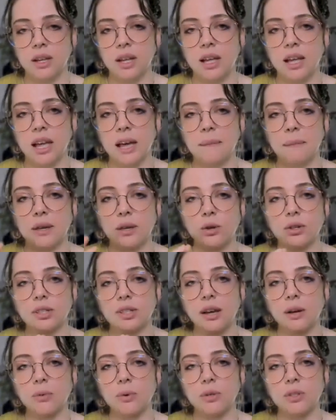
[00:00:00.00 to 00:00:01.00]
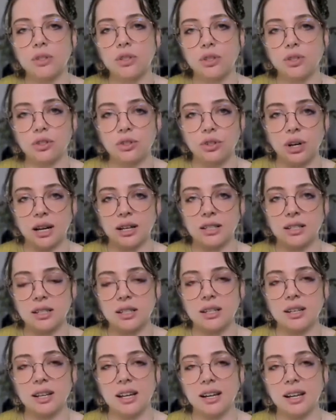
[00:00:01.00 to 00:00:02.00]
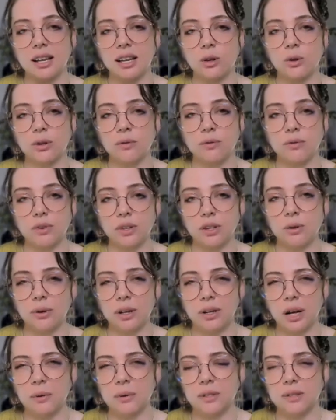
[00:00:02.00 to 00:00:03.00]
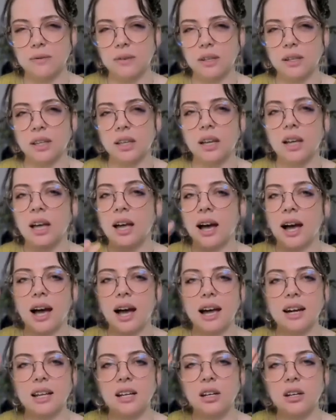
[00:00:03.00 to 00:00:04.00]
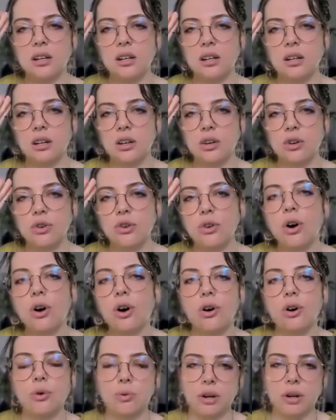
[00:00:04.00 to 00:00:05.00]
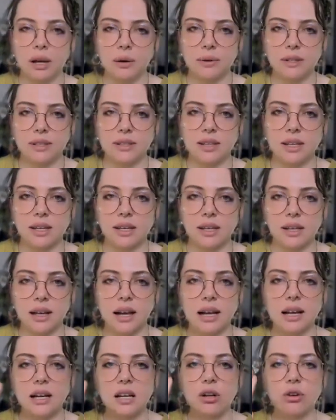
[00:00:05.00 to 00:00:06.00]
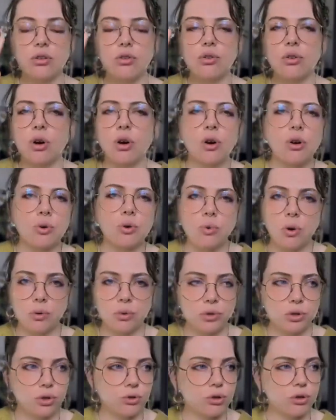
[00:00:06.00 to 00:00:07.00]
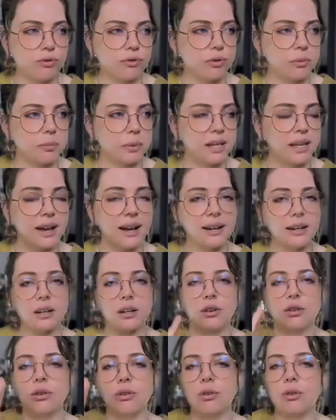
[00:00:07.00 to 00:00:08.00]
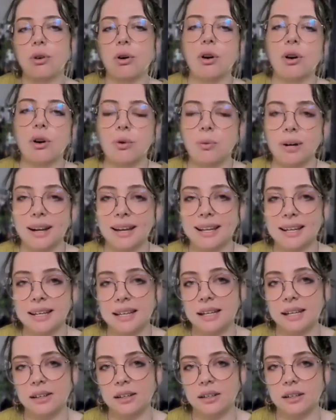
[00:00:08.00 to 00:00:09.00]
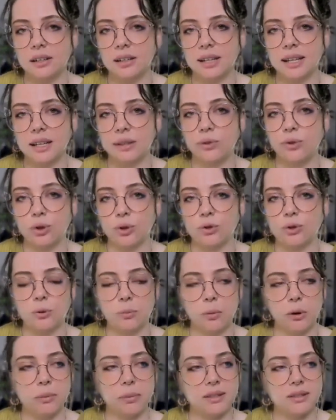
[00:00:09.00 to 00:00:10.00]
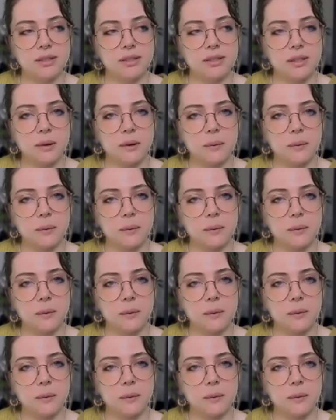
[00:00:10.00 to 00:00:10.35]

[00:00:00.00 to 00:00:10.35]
And because I was distracted and I couldn't feel what I was feeling, I didn't know what I was thinking. I didn't know what was true for me. I didn't know what I needed in those moments.